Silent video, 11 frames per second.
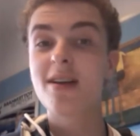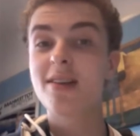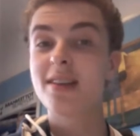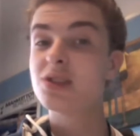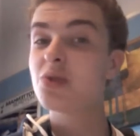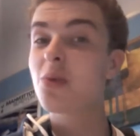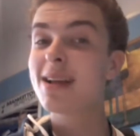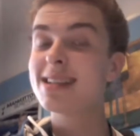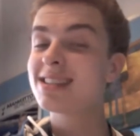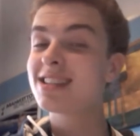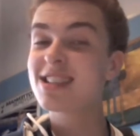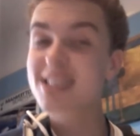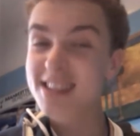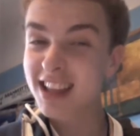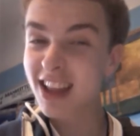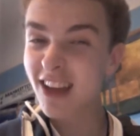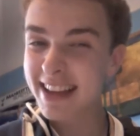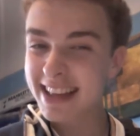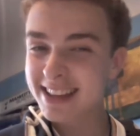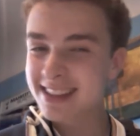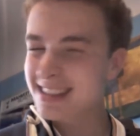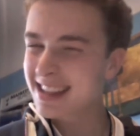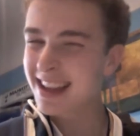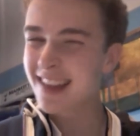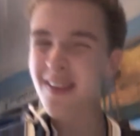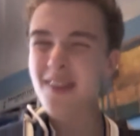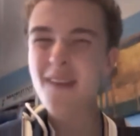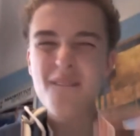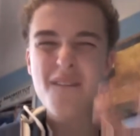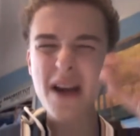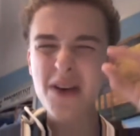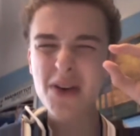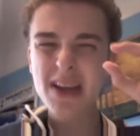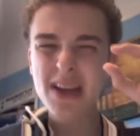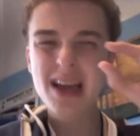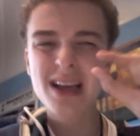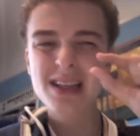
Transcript: There's always the very